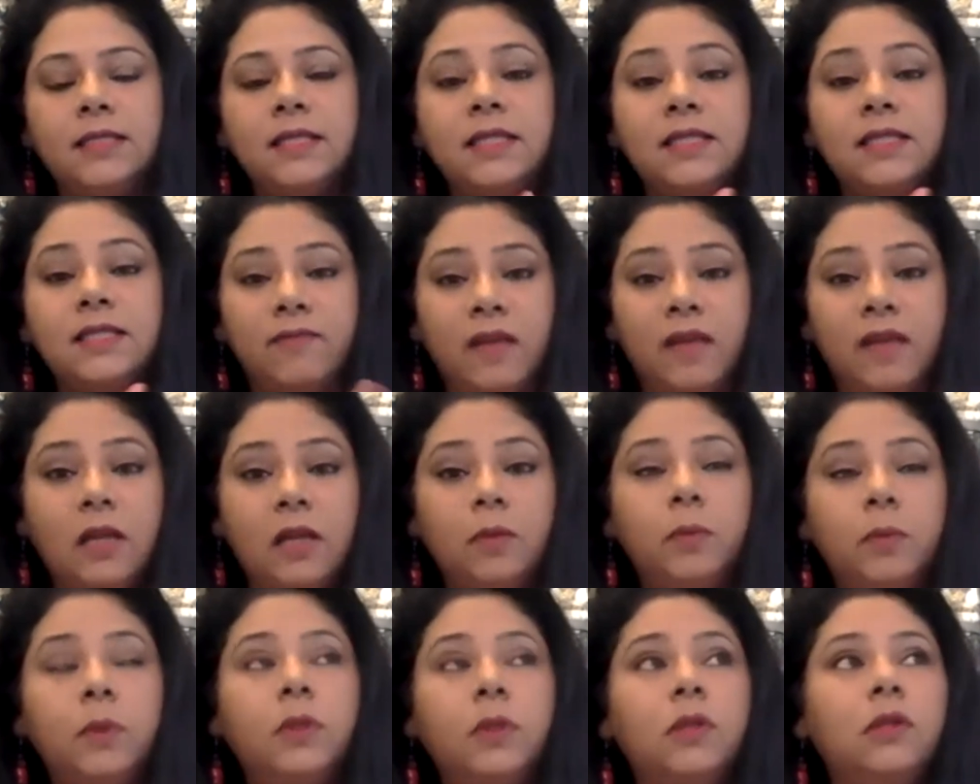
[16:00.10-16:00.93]
this is
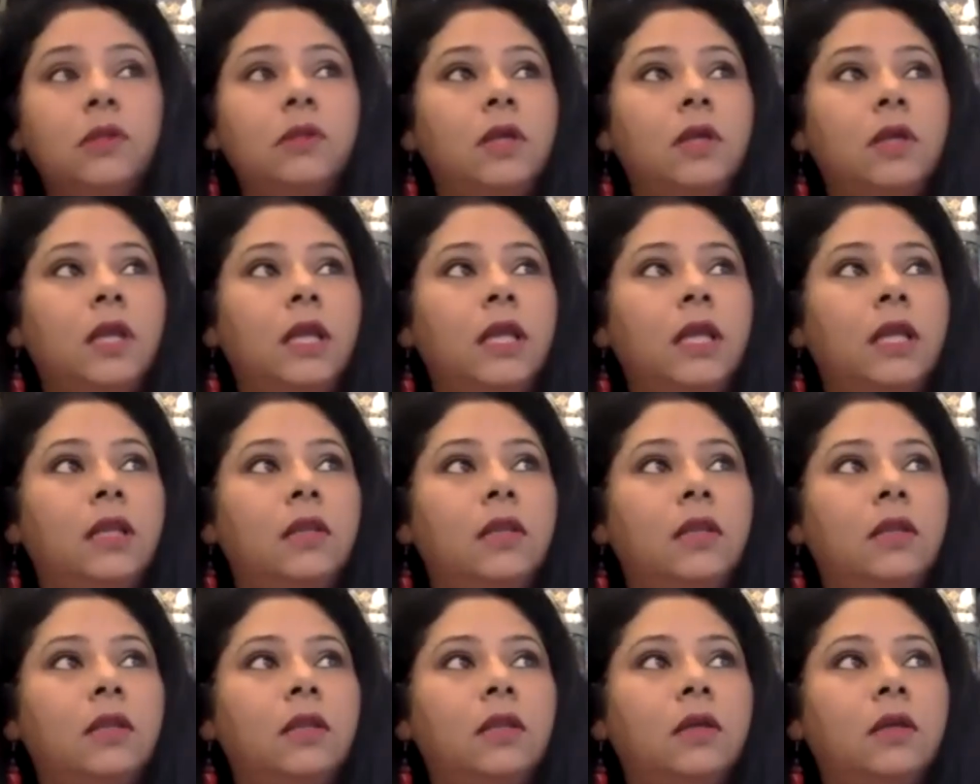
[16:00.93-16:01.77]
available
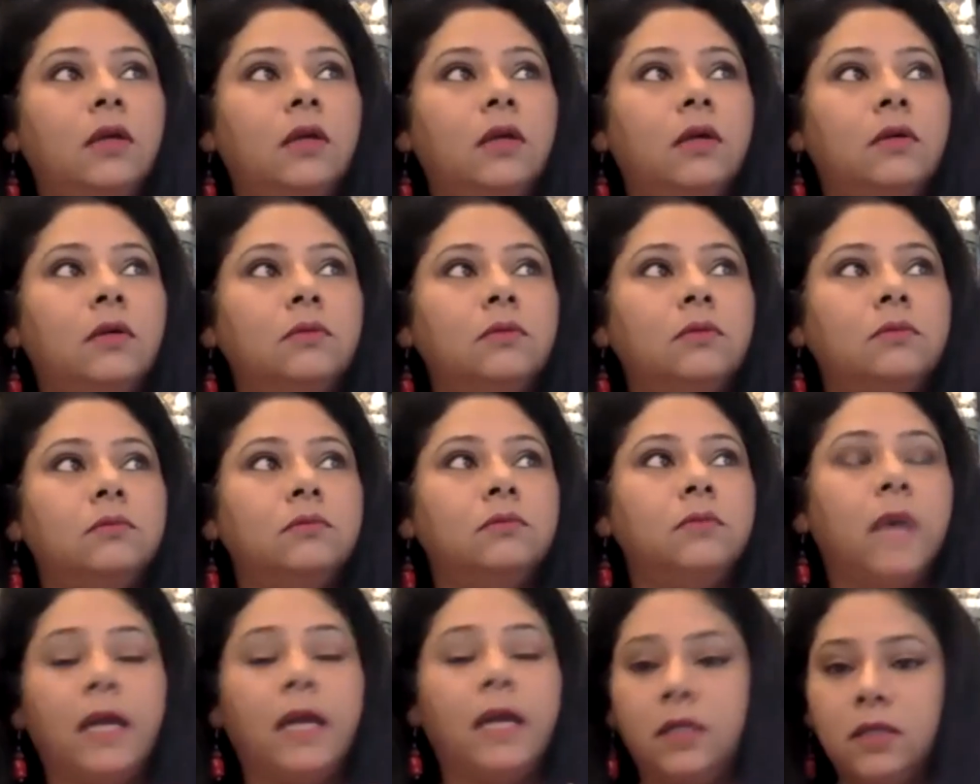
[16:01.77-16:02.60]
in
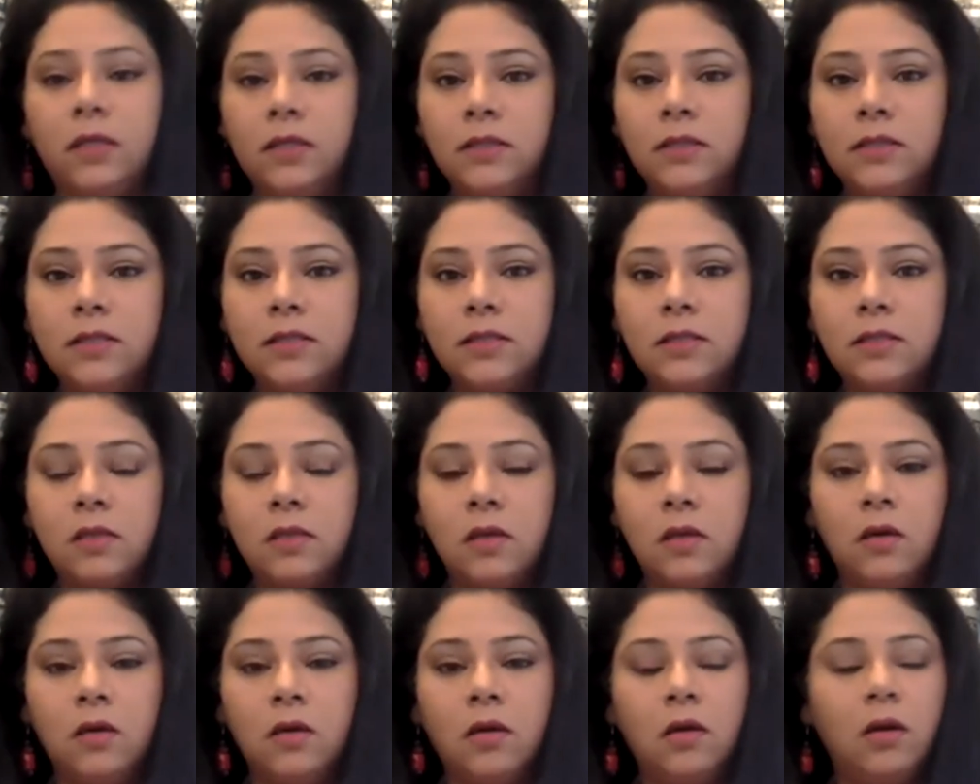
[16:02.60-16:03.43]
Michael's
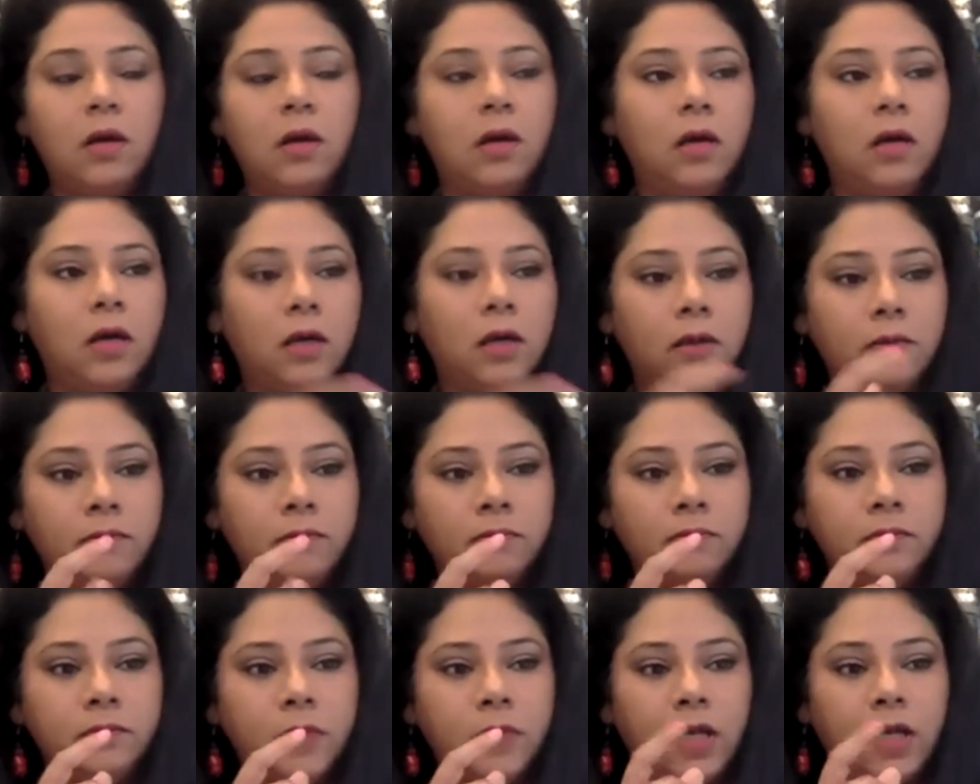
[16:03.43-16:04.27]

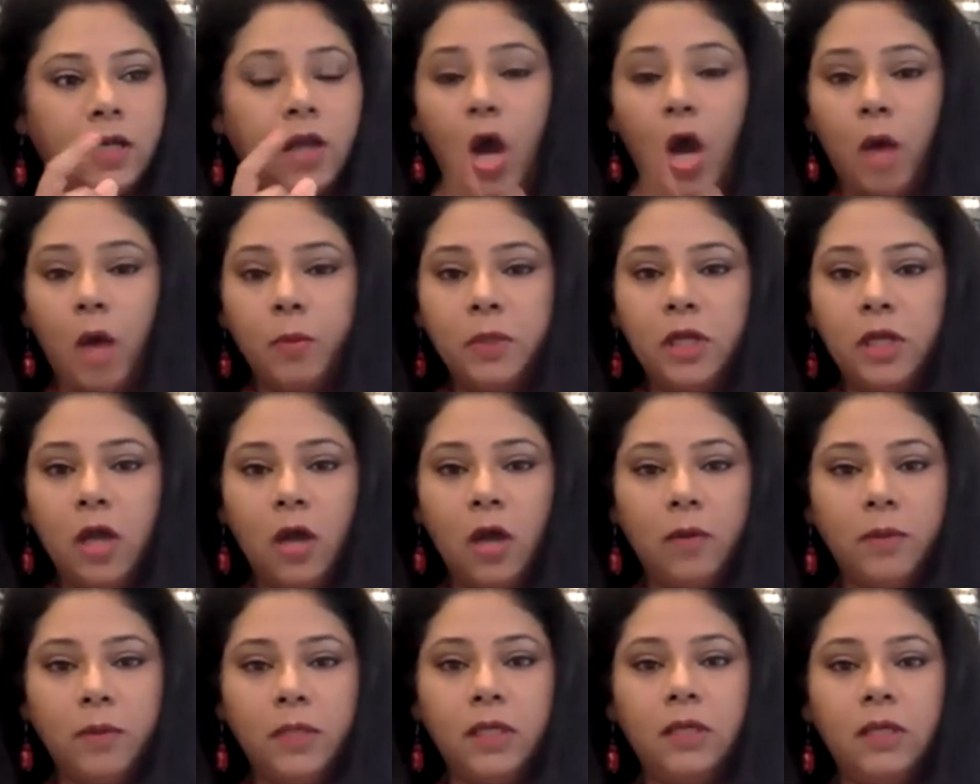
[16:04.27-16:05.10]
and Hobby
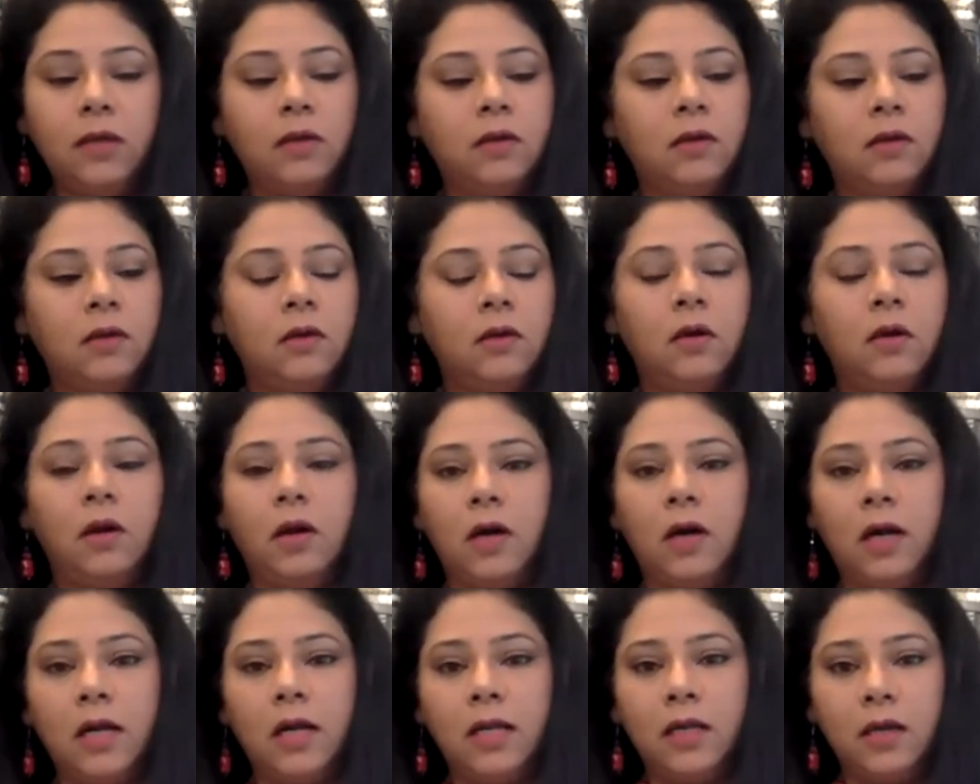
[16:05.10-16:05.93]
Lobby,
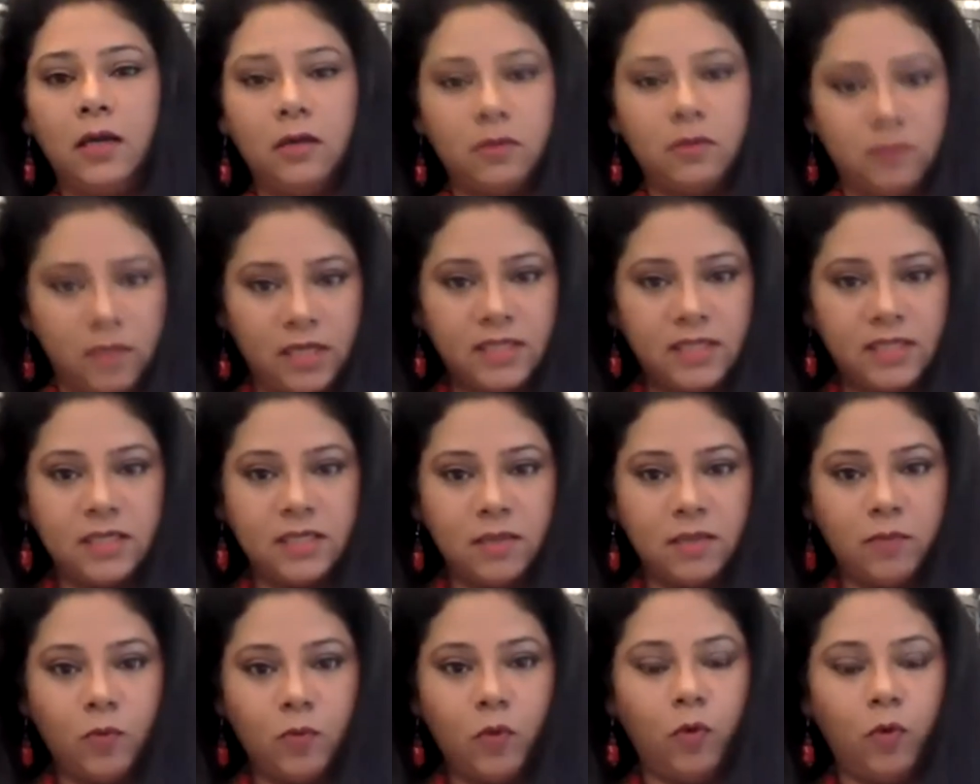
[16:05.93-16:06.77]
earlier
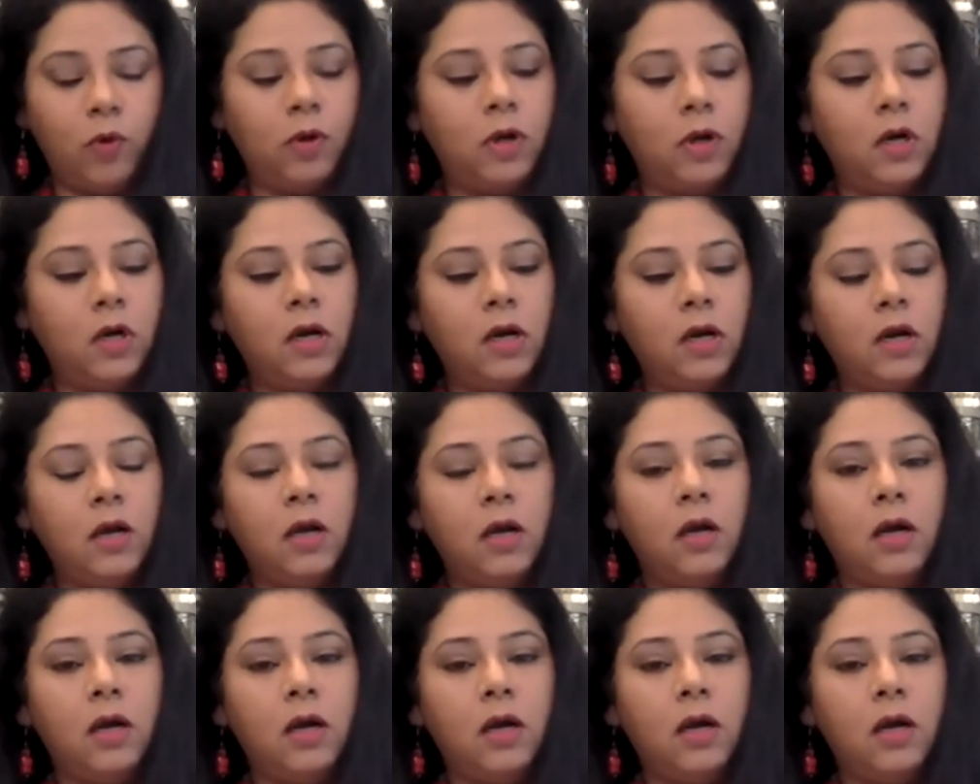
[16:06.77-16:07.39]
AC More.